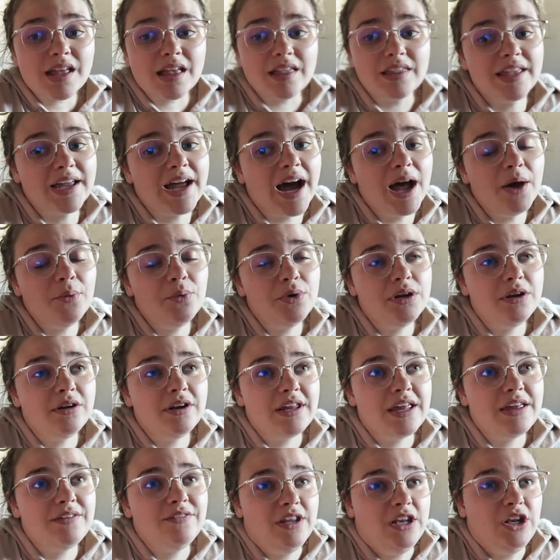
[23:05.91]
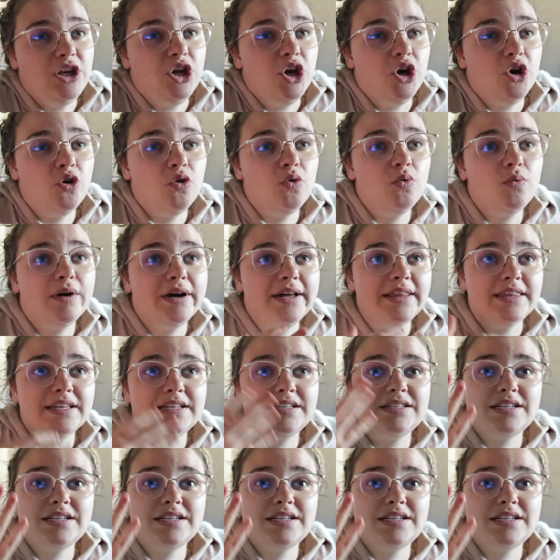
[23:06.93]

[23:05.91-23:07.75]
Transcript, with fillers: like I wouldn't even know what the